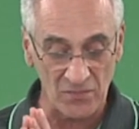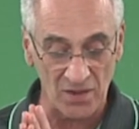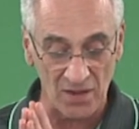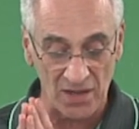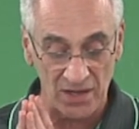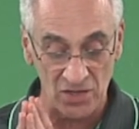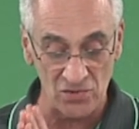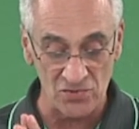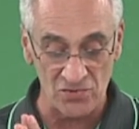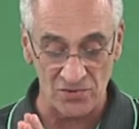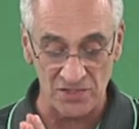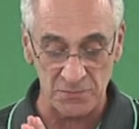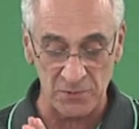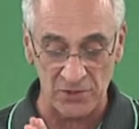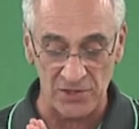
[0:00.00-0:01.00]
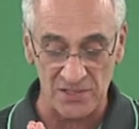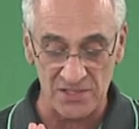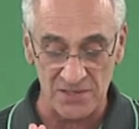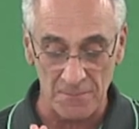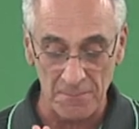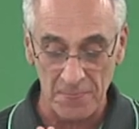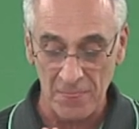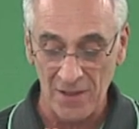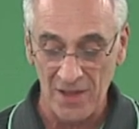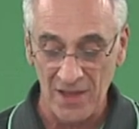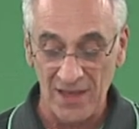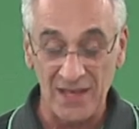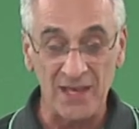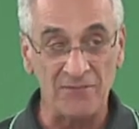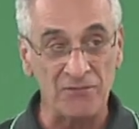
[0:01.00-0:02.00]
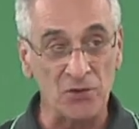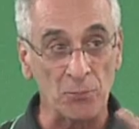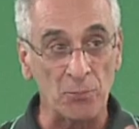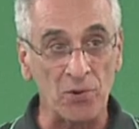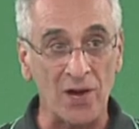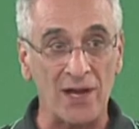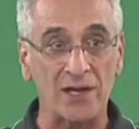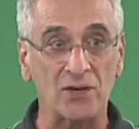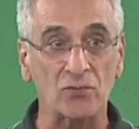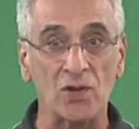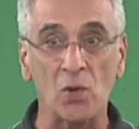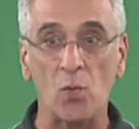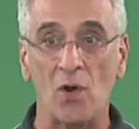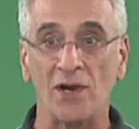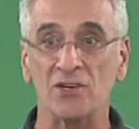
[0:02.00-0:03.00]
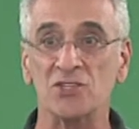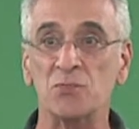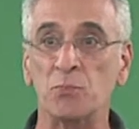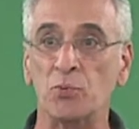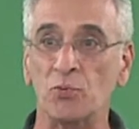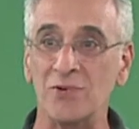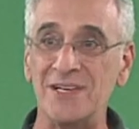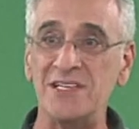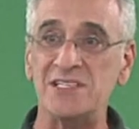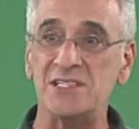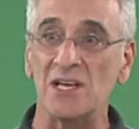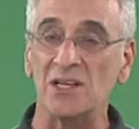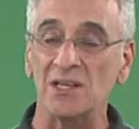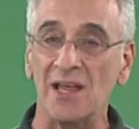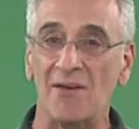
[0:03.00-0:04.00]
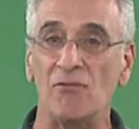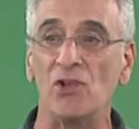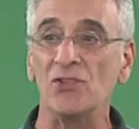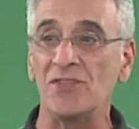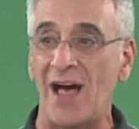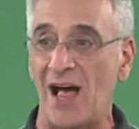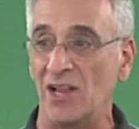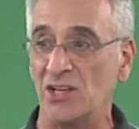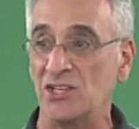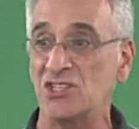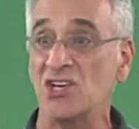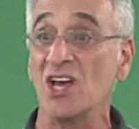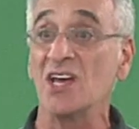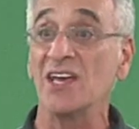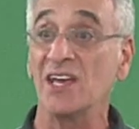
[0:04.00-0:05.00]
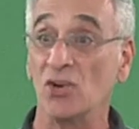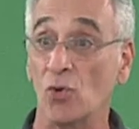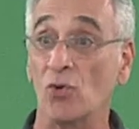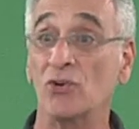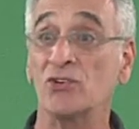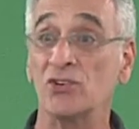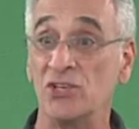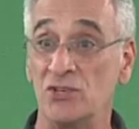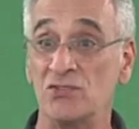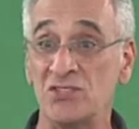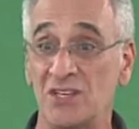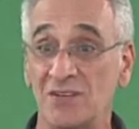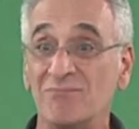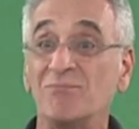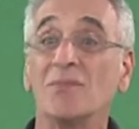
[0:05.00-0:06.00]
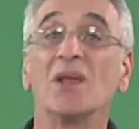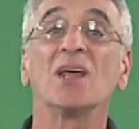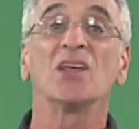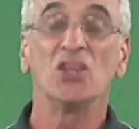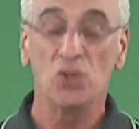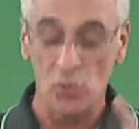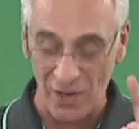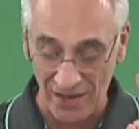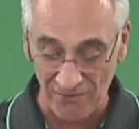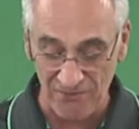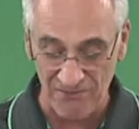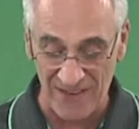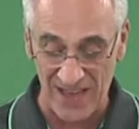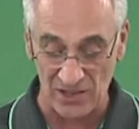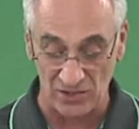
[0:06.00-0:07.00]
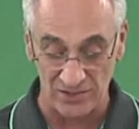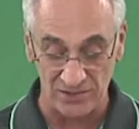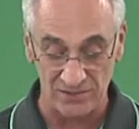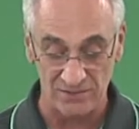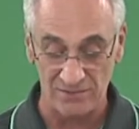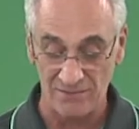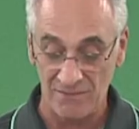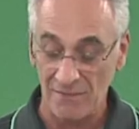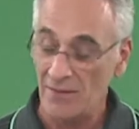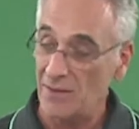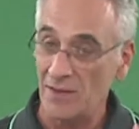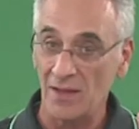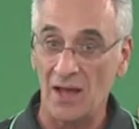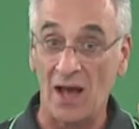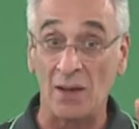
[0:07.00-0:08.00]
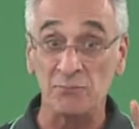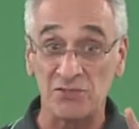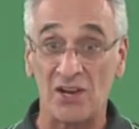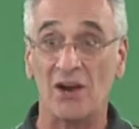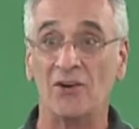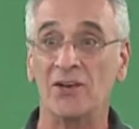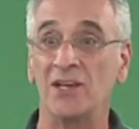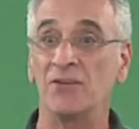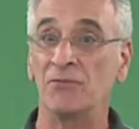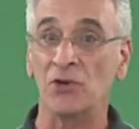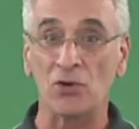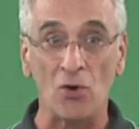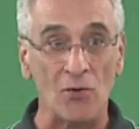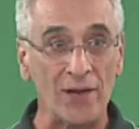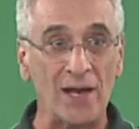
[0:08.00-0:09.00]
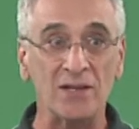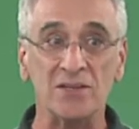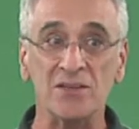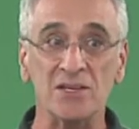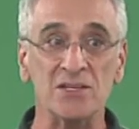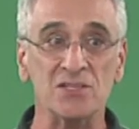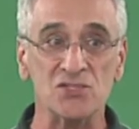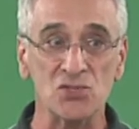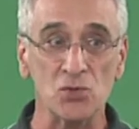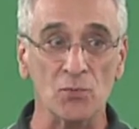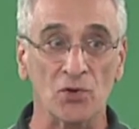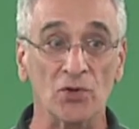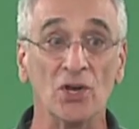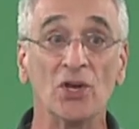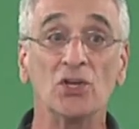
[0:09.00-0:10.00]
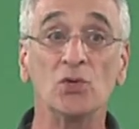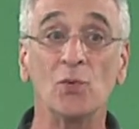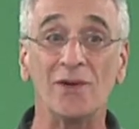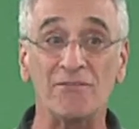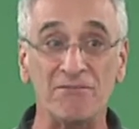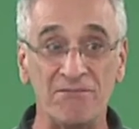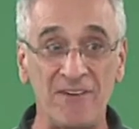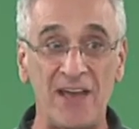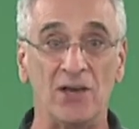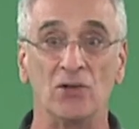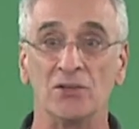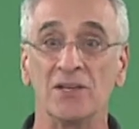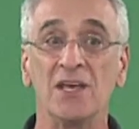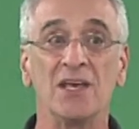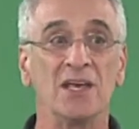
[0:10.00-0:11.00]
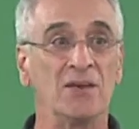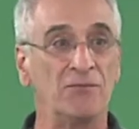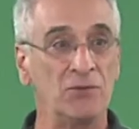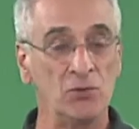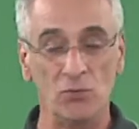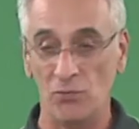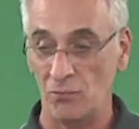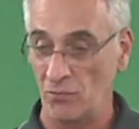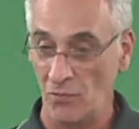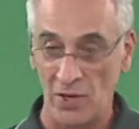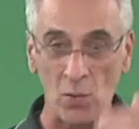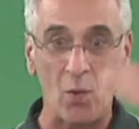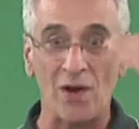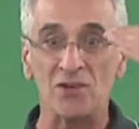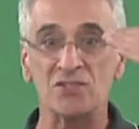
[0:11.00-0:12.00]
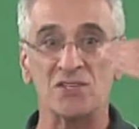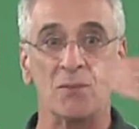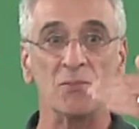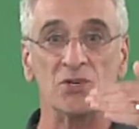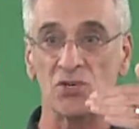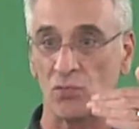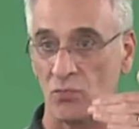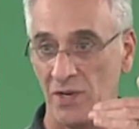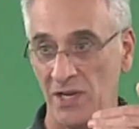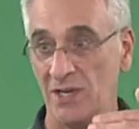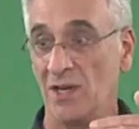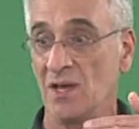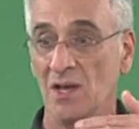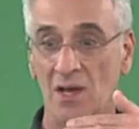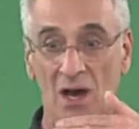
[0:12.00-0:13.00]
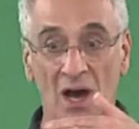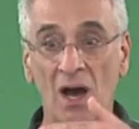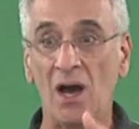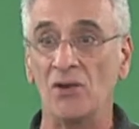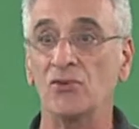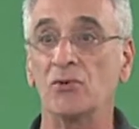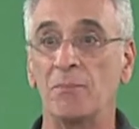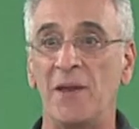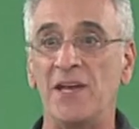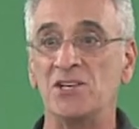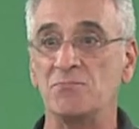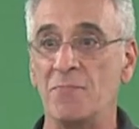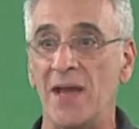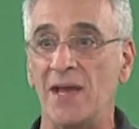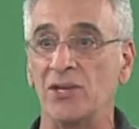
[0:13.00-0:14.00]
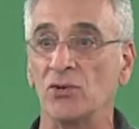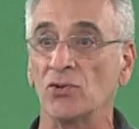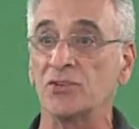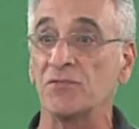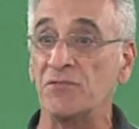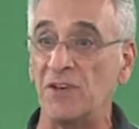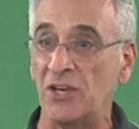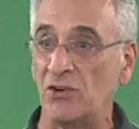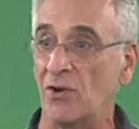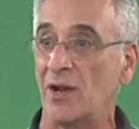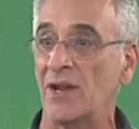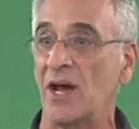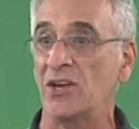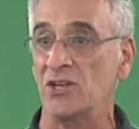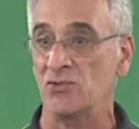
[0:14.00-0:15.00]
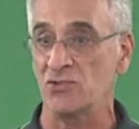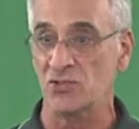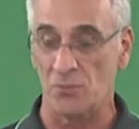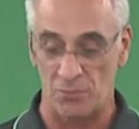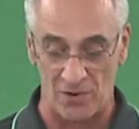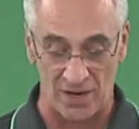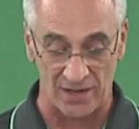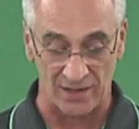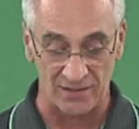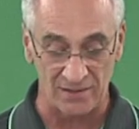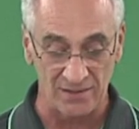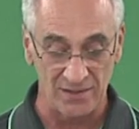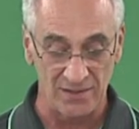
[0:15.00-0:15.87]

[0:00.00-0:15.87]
and a user experience. If your product requires priest-level knowledge in order to use it, you have failed. I'm sorry, if you're going out to the consumer, you have failed if you require someone to read a 100-page manual to figure out how to use your product.